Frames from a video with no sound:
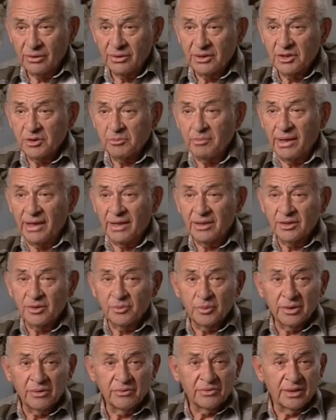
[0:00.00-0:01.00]
these matters
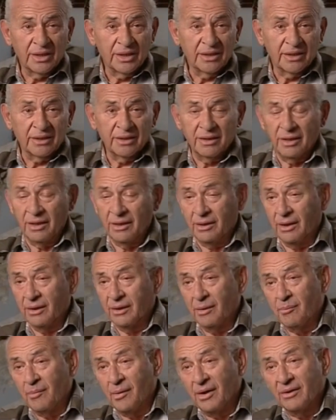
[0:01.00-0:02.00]
would have taken
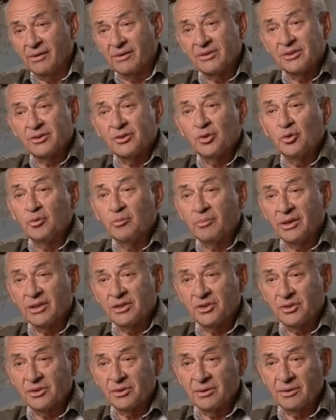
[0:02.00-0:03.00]
another month, 2
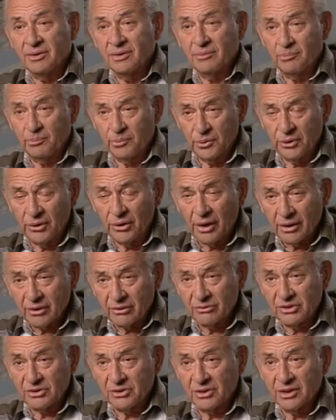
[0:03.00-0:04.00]
months.
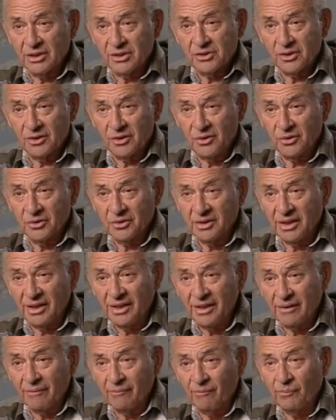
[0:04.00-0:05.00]
Bureaucracy takes a long
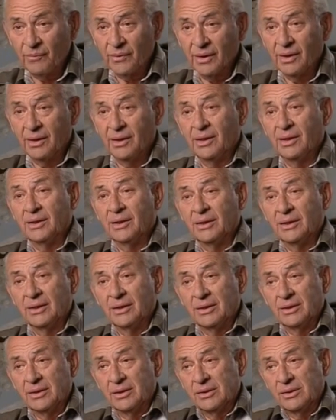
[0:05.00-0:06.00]
time.
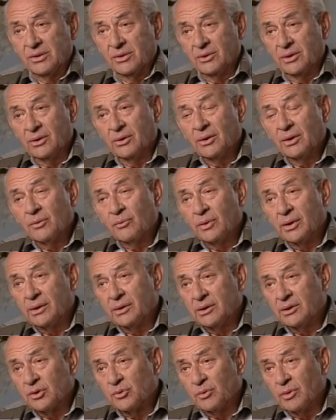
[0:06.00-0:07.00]
So the only way
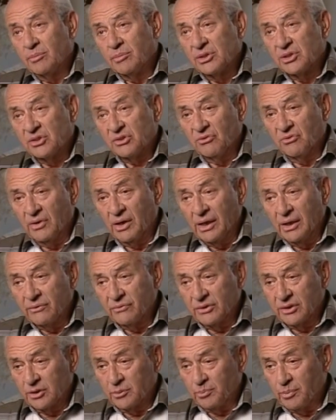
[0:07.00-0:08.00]
these women
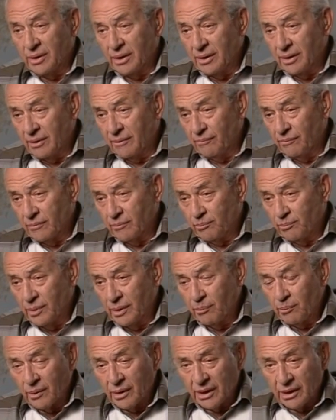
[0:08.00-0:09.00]
survived is by
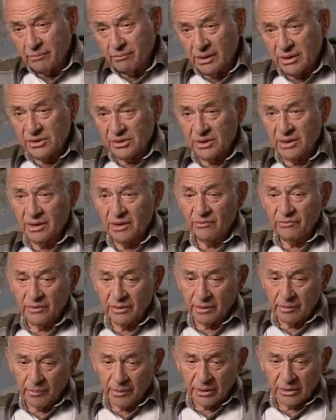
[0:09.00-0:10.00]
people like myself
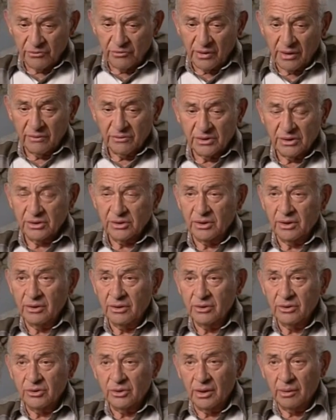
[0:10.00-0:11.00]
and about 5-6
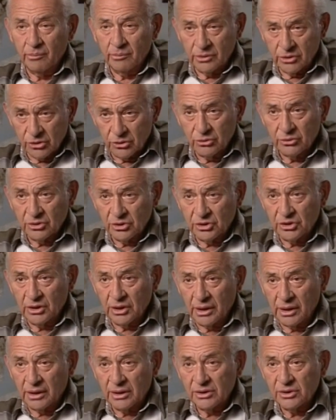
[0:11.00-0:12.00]
other Jewish
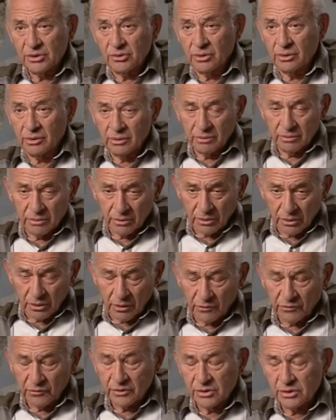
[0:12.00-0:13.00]
GIs or
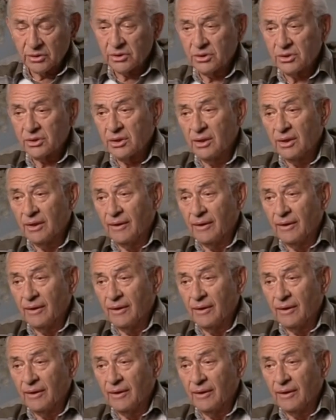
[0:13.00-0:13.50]
officers